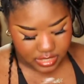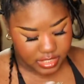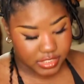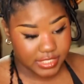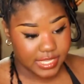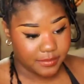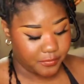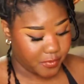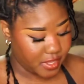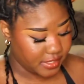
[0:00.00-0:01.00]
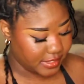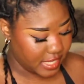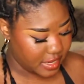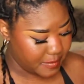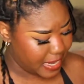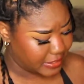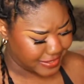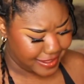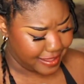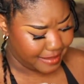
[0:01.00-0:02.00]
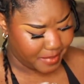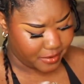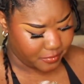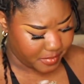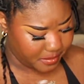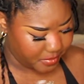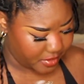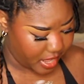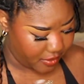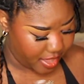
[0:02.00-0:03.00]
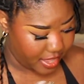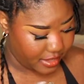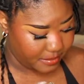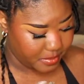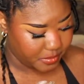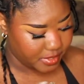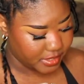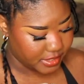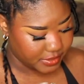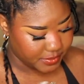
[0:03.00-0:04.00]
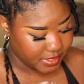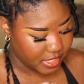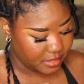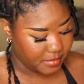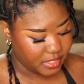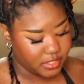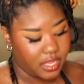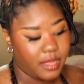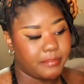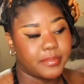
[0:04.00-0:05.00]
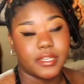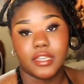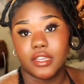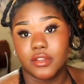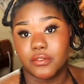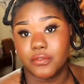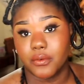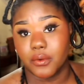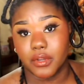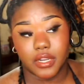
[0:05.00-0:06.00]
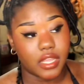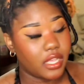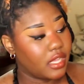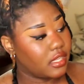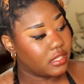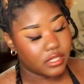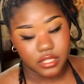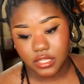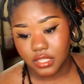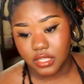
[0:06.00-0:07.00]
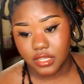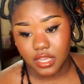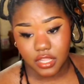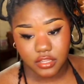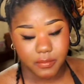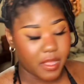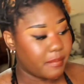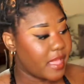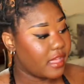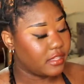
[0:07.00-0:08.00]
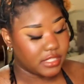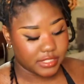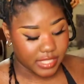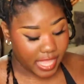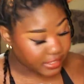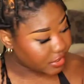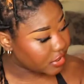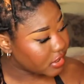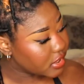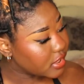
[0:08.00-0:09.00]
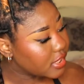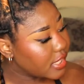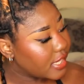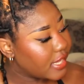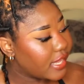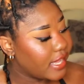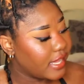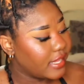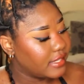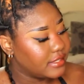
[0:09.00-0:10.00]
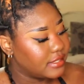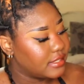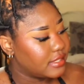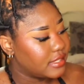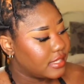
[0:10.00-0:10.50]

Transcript: This was in my top. I don't remember how high up it was. This was in my top for ColourPop palettes last year, and